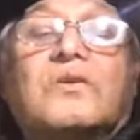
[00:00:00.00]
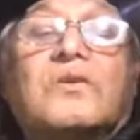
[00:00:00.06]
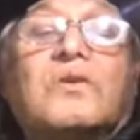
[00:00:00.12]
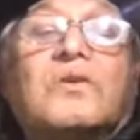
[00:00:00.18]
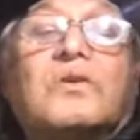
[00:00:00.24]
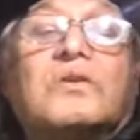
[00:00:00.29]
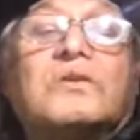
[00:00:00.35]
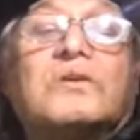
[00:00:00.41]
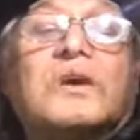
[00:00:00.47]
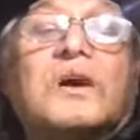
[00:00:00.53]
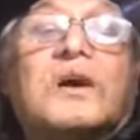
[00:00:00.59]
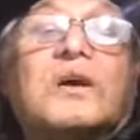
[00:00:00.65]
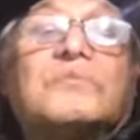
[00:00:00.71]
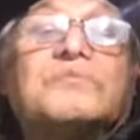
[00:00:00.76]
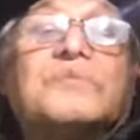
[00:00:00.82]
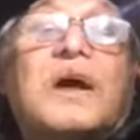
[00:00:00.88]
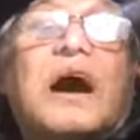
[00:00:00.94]
called
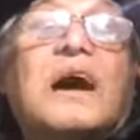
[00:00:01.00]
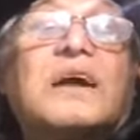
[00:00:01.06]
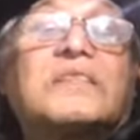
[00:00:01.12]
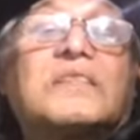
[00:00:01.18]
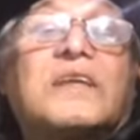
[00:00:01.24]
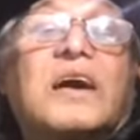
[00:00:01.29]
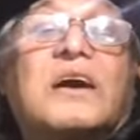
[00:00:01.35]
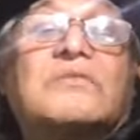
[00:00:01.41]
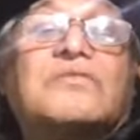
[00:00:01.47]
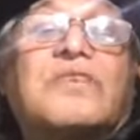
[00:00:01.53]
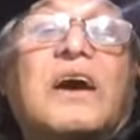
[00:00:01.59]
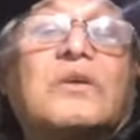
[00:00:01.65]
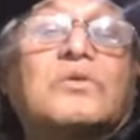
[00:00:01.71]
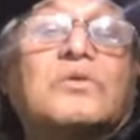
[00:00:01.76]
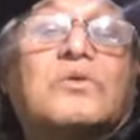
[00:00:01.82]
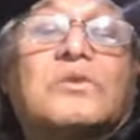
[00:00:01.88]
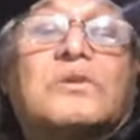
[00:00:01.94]
Akhtar
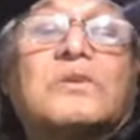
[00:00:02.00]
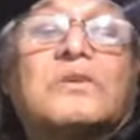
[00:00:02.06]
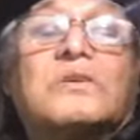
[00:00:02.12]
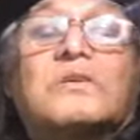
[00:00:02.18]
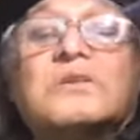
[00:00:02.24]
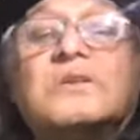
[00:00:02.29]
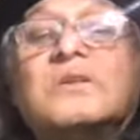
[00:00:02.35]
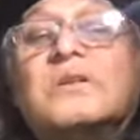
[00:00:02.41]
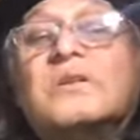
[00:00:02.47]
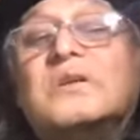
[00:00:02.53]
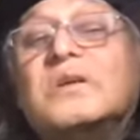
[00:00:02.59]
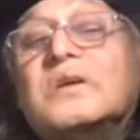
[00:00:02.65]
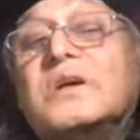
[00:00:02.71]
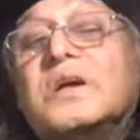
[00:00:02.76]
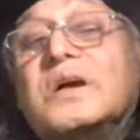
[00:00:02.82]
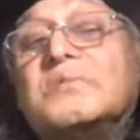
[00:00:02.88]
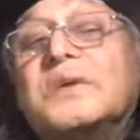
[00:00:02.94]
Farooq,
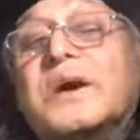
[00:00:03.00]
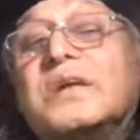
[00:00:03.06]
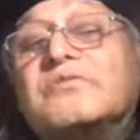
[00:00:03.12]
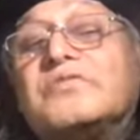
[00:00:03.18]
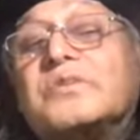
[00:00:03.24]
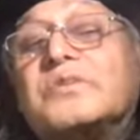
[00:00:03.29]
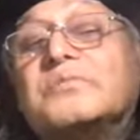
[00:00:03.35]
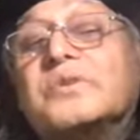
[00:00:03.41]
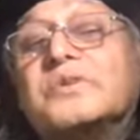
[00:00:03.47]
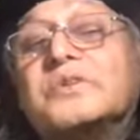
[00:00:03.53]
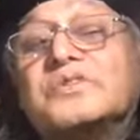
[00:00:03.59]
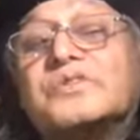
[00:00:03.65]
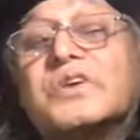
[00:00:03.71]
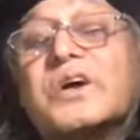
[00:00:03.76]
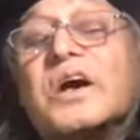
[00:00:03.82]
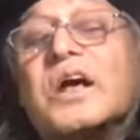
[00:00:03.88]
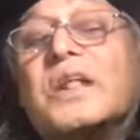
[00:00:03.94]
a man from
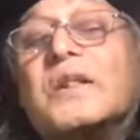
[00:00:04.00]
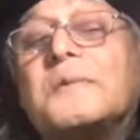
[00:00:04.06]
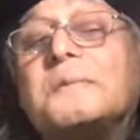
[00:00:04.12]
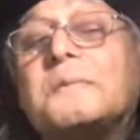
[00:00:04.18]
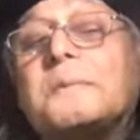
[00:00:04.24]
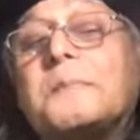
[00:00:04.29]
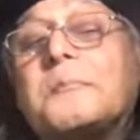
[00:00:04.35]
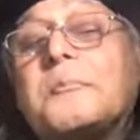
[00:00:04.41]
Borishal.